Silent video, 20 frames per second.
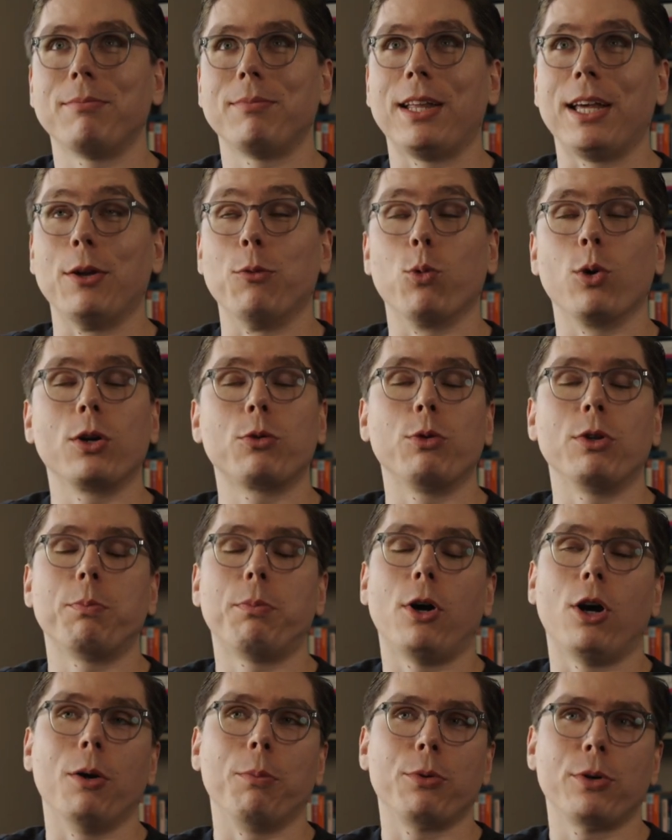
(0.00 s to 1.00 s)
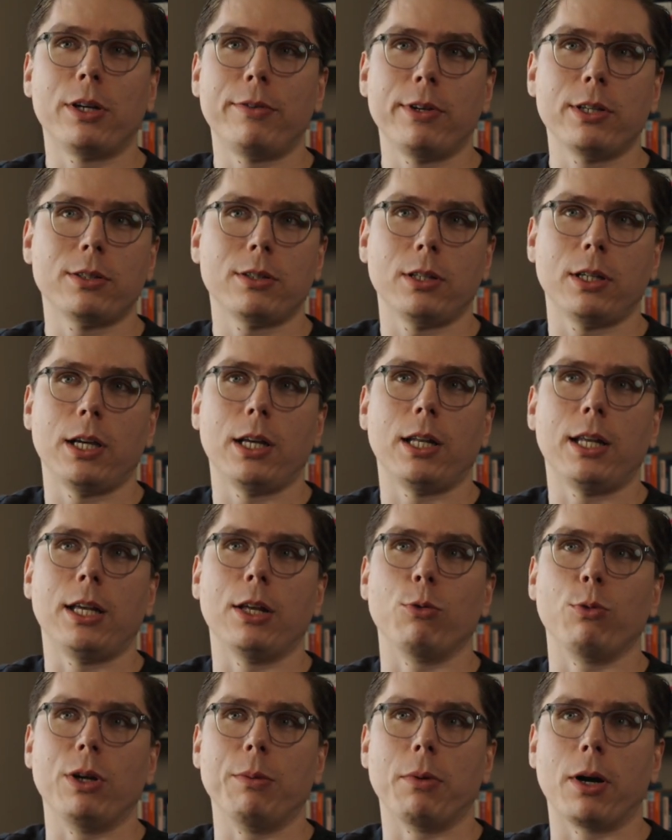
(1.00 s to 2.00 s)
They had worked with Paul previously, and he
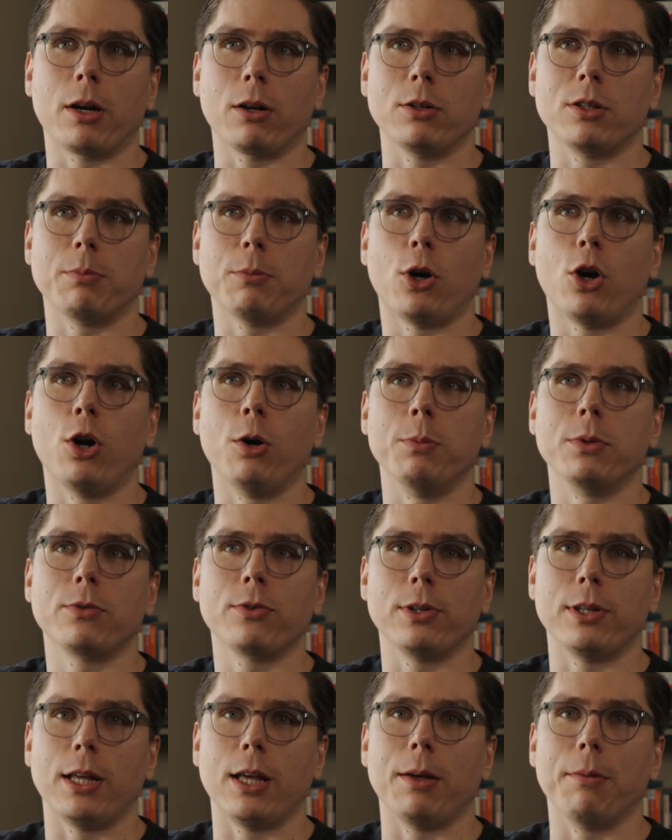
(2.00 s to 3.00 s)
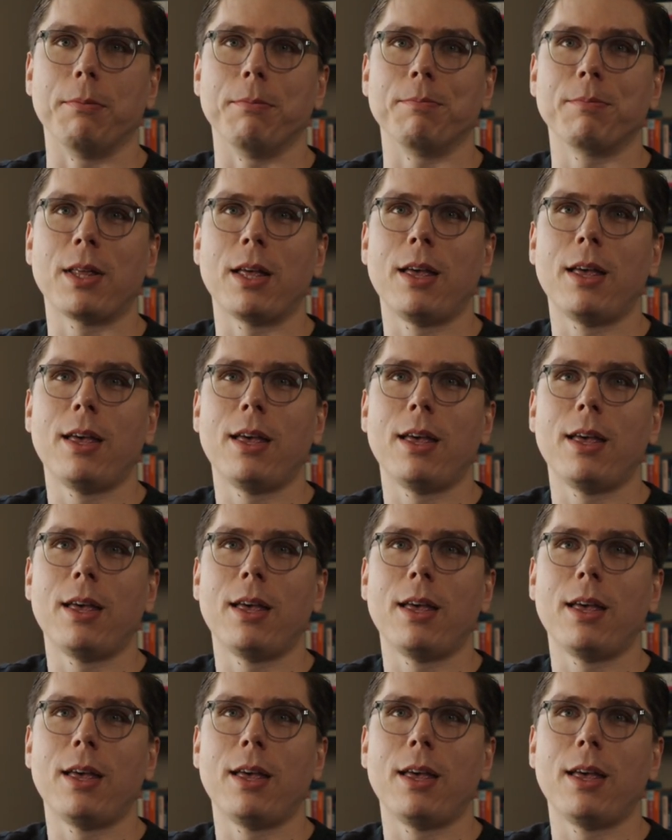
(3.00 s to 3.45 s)
had remodeled some homes for them.